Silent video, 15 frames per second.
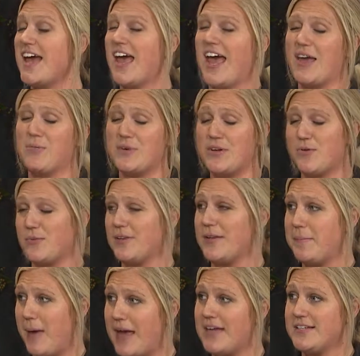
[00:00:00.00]
and we don't really
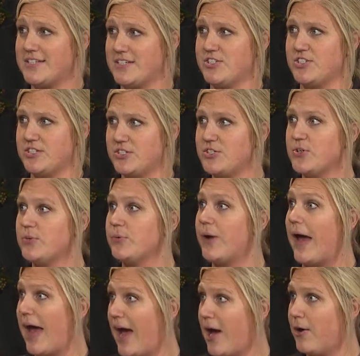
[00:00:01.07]
pay attention to
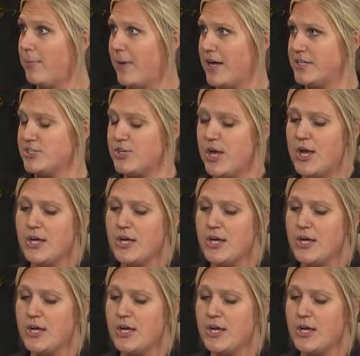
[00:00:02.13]
how much.